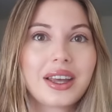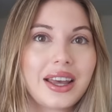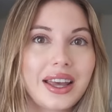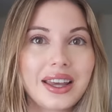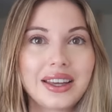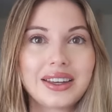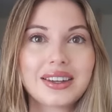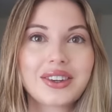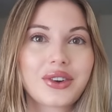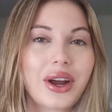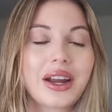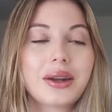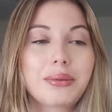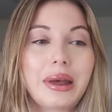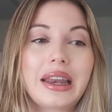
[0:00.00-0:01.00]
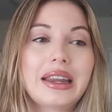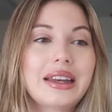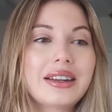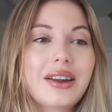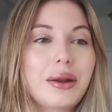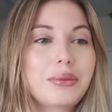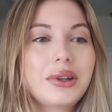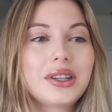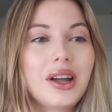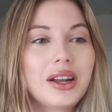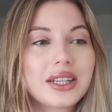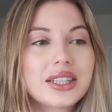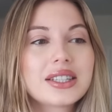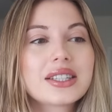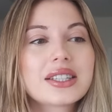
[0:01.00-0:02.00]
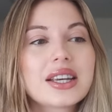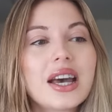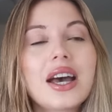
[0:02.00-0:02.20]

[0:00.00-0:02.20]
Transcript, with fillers: a great opinion on Pilates.